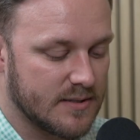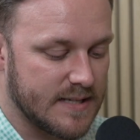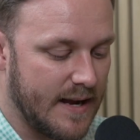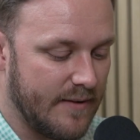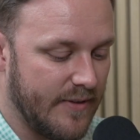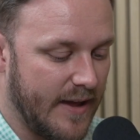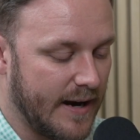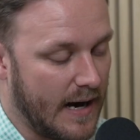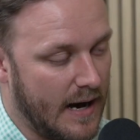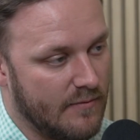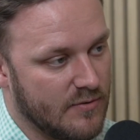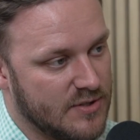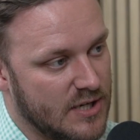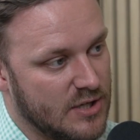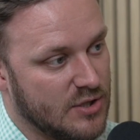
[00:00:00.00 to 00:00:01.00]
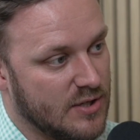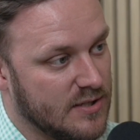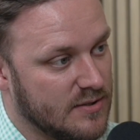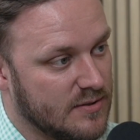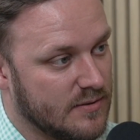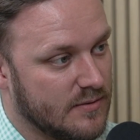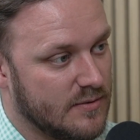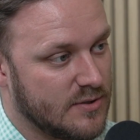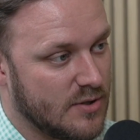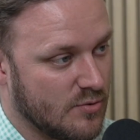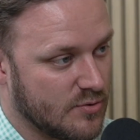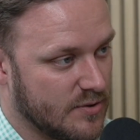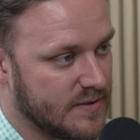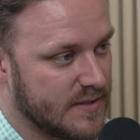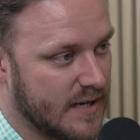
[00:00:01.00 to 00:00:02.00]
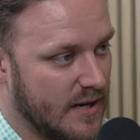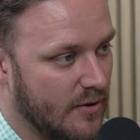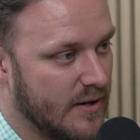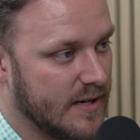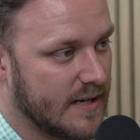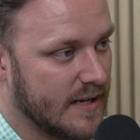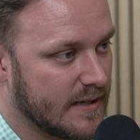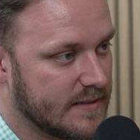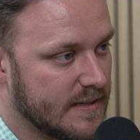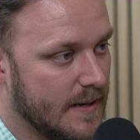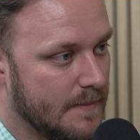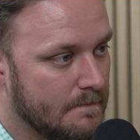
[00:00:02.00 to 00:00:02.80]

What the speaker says: to have that conversation as Social Security kicks in.